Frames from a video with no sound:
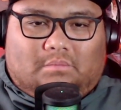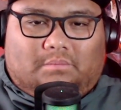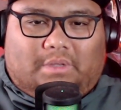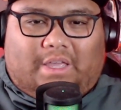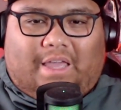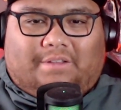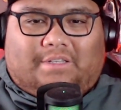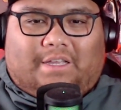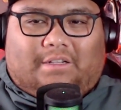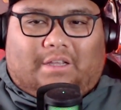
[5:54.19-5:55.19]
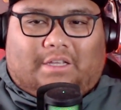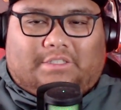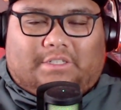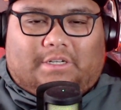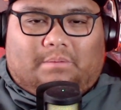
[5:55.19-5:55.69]
But you had to have lost
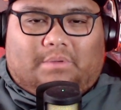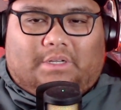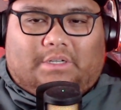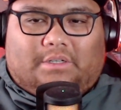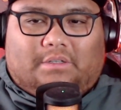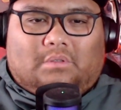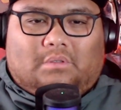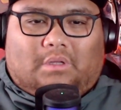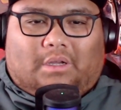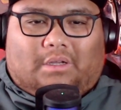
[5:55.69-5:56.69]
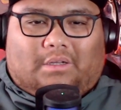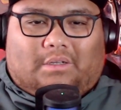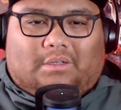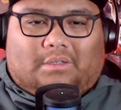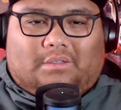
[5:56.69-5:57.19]
your helmet here.
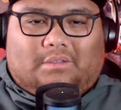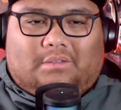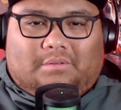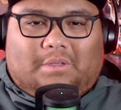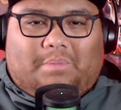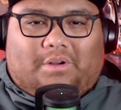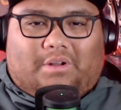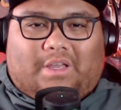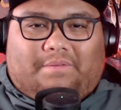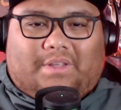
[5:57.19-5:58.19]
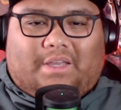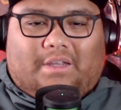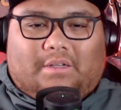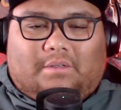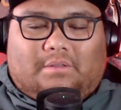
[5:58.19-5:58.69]
You better not have died.